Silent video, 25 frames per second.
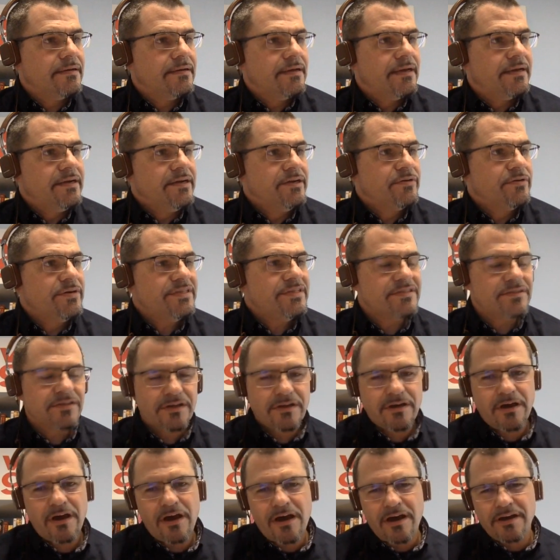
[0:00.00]
It increases
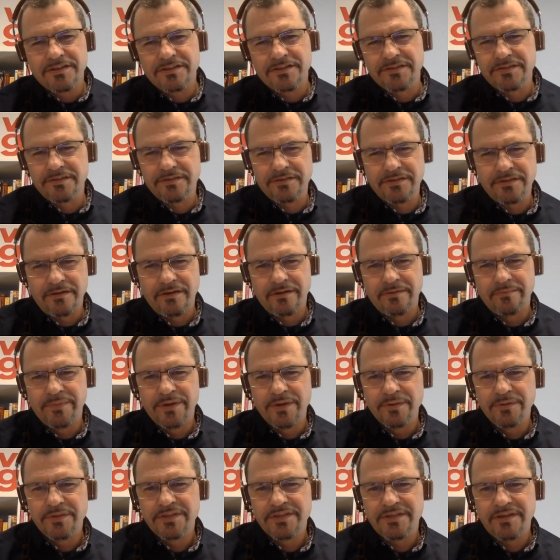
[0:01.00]
costs on
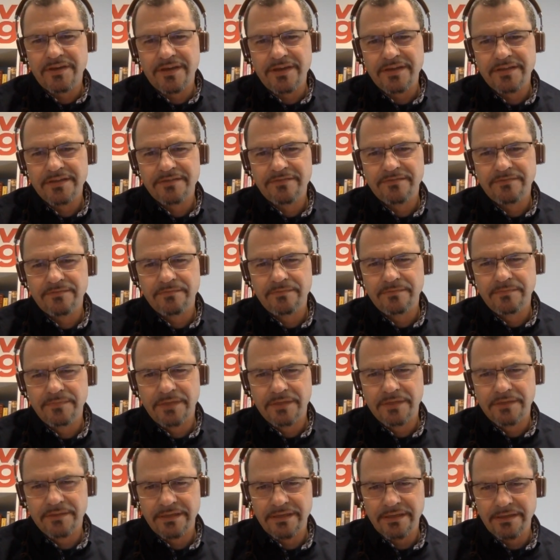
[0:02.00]
both sides,
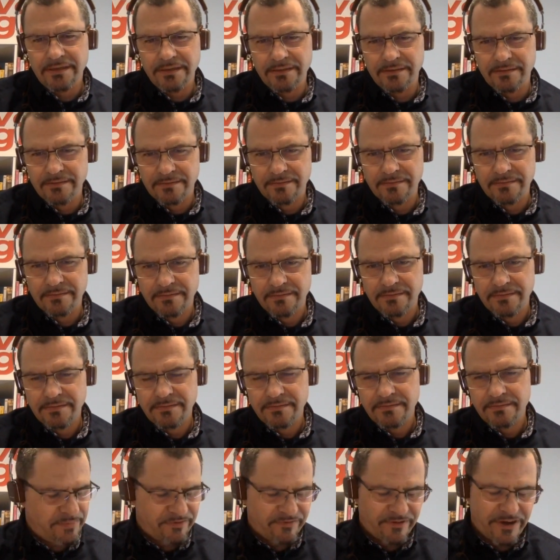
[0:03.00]
on the
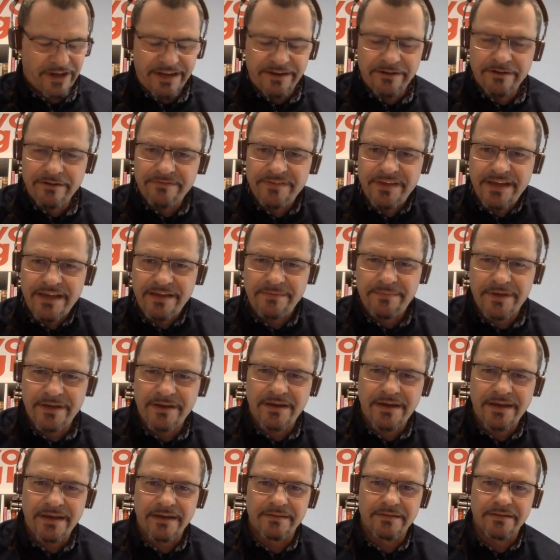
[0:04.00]
provider of the
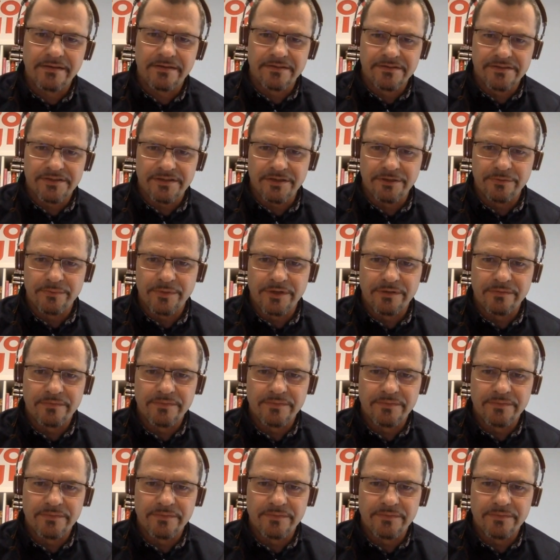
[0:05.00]
API and the consumer.